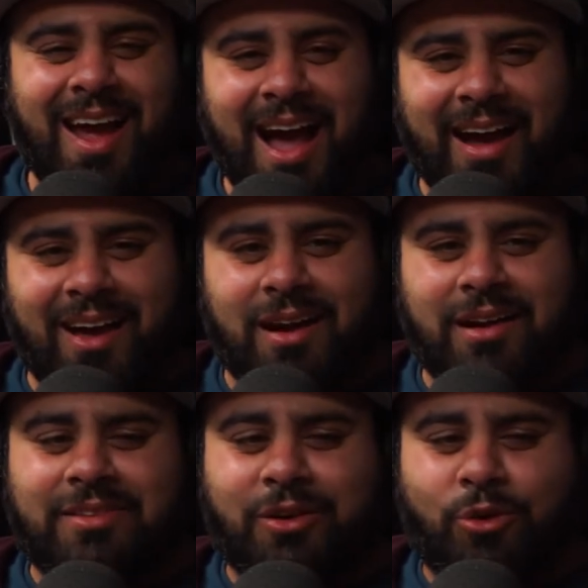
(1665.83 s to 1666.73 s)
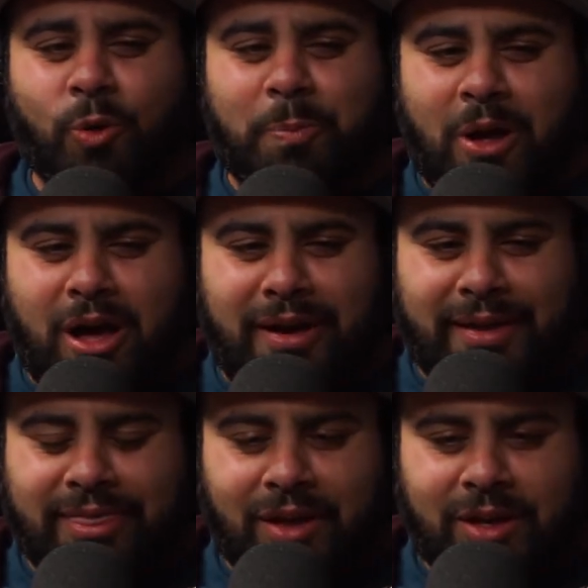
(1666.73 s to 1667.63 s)
I got it as a Groupon.
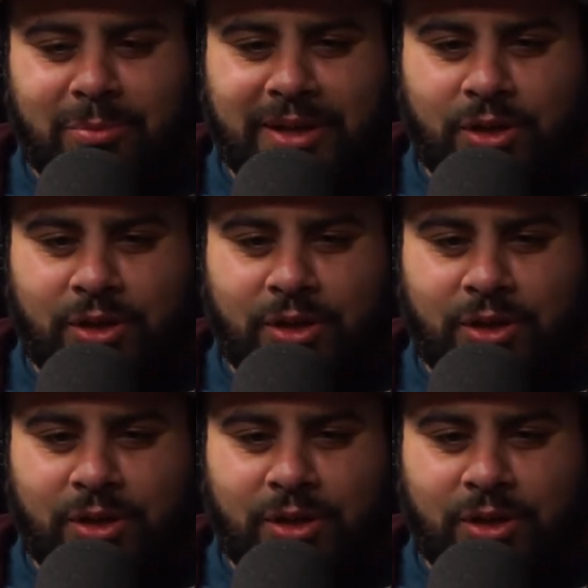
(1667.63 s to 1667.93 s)
I thought it'd be